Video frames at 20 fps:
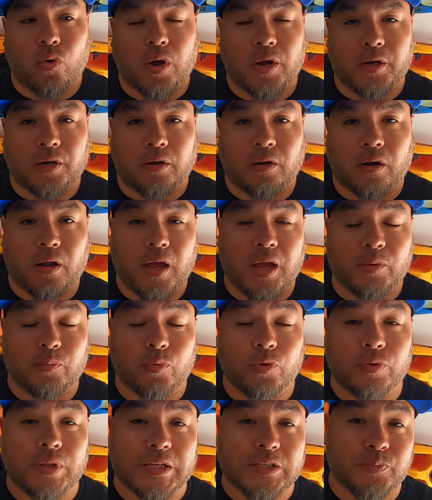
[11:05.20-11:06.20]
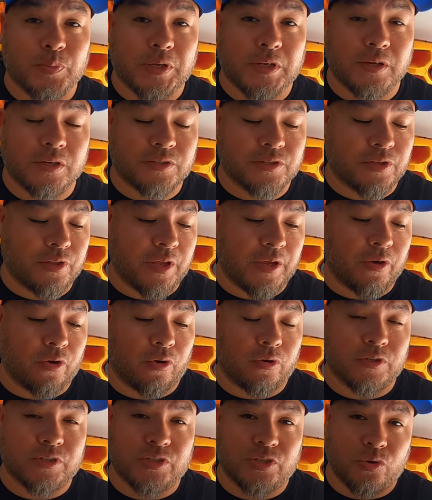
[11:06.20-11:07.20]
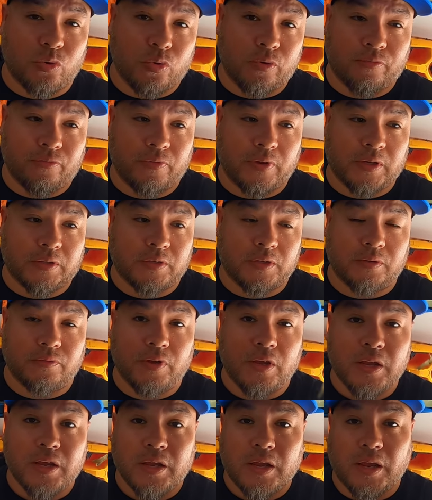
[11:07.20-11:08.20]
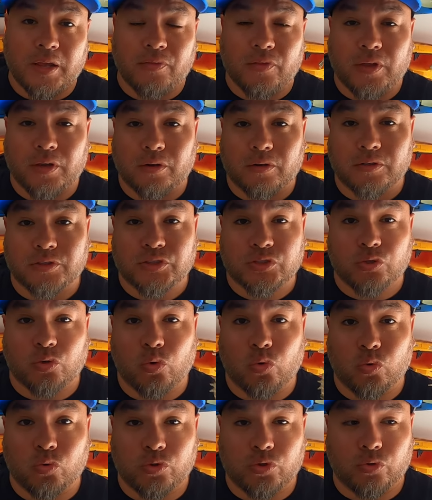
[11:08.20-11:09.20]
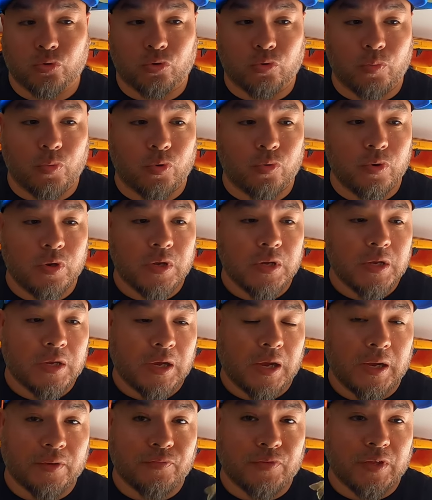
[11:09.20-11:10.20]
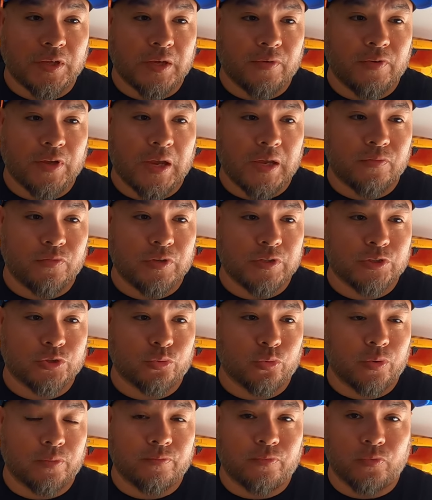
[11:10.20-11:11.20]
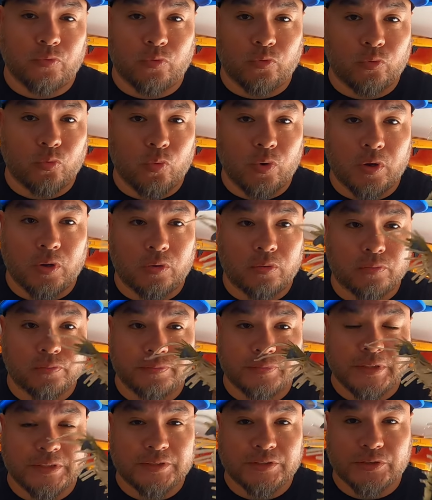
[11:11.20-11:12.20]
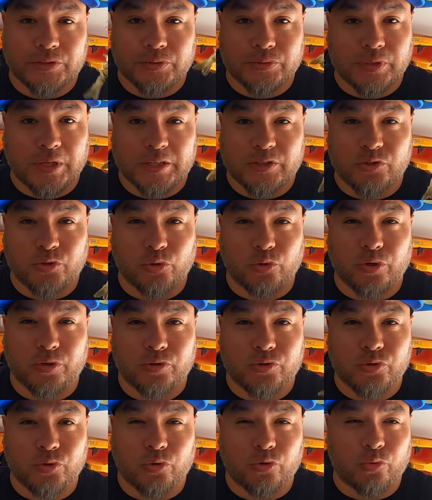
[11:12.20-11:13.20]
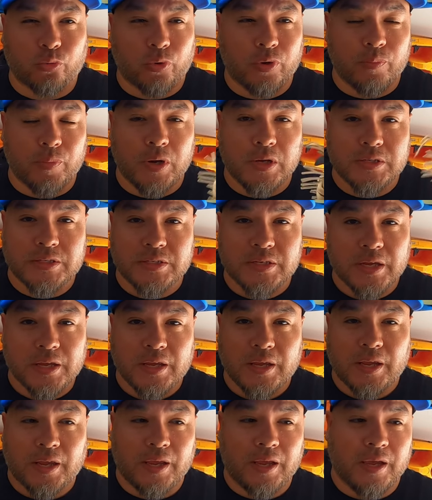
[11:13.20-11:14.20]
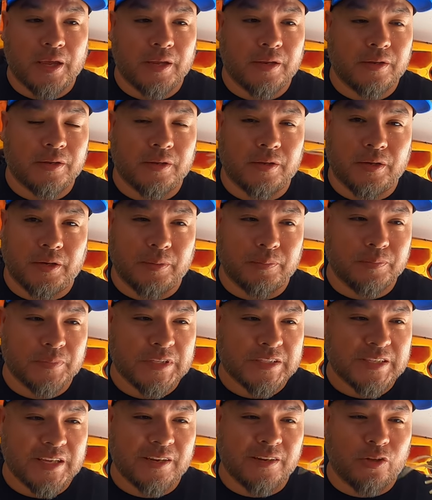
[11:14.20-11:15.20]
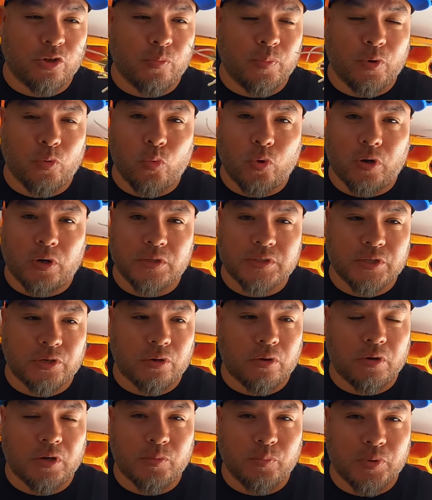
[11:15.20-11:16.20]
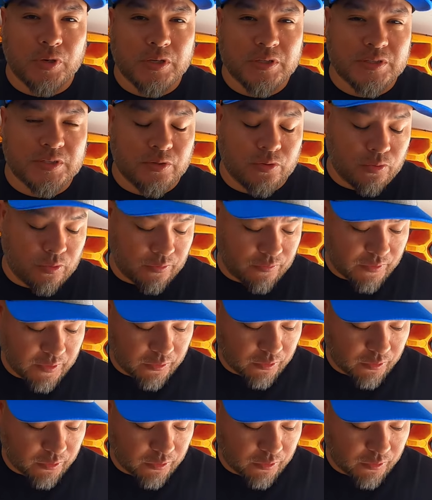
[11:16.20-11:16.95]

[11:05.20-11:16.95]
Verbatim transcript: quite a lot, but that's because they are so effective and they are so durable. I think I've had this shrimp for well into like two to, two to three months, and um, it's getting a little bit wear and tear on it, but it's still in